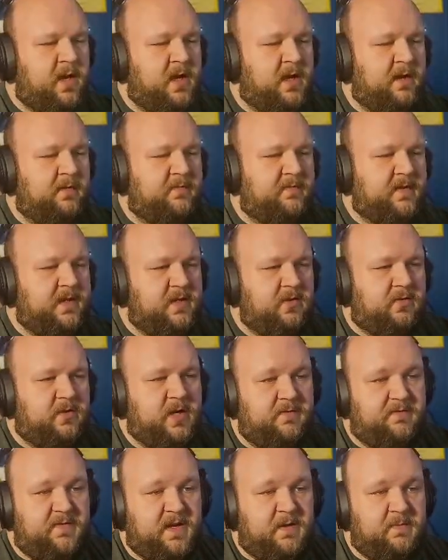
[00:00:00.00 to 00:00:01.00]
have killed
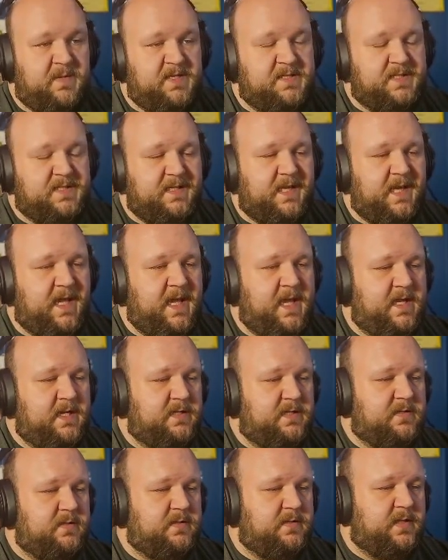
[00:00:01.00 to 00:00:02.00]
enough enemies to
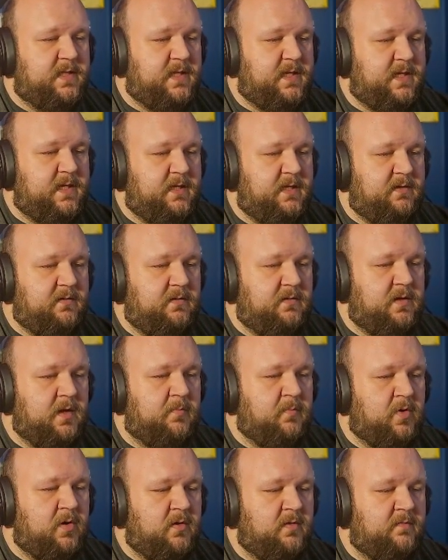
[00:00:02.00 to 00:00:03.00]
get the
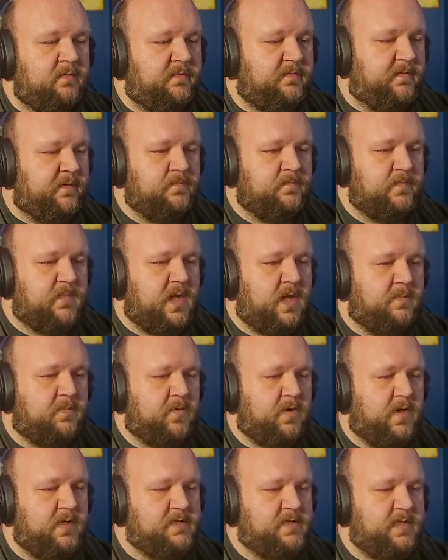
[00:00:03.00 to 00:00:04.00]
number of
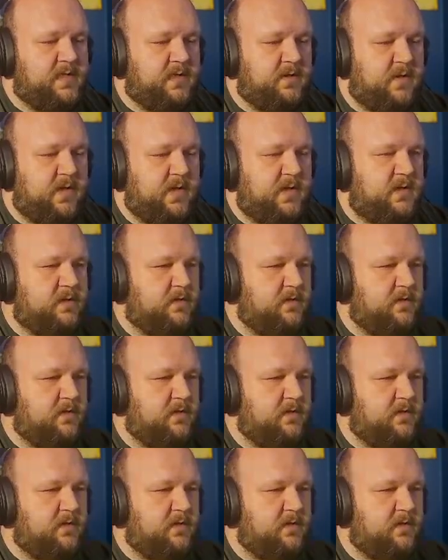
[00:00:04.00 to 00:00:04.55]
upgrades that you need.